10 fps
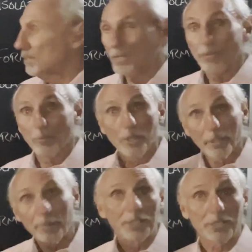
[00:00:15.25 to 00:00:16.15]
you know, with
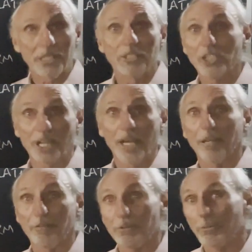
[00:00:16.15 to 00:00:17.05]
a built in
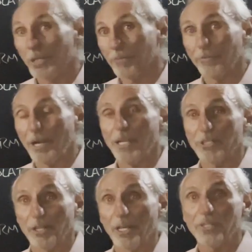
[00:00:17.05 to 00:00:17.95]
shell, if you will, for
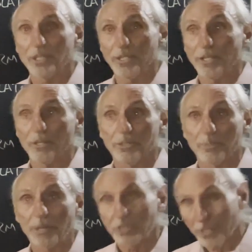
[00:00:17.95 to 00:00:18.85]
isolation, you know,
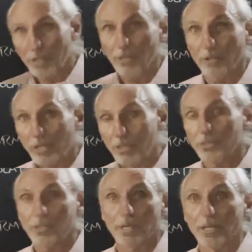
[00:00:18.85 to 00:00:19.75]
especially the
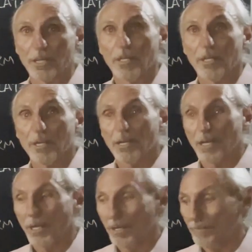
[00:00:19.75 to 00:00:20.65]
closed
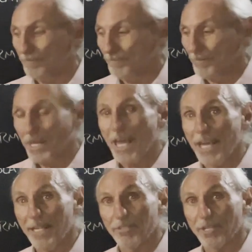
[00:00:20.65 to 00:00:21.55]
um,
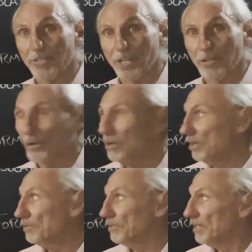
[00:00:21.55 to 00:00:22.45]
cans, as they're
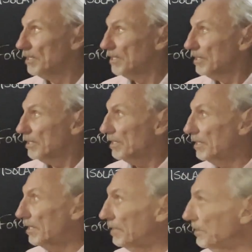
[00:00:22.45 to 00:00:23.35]
called. Uh,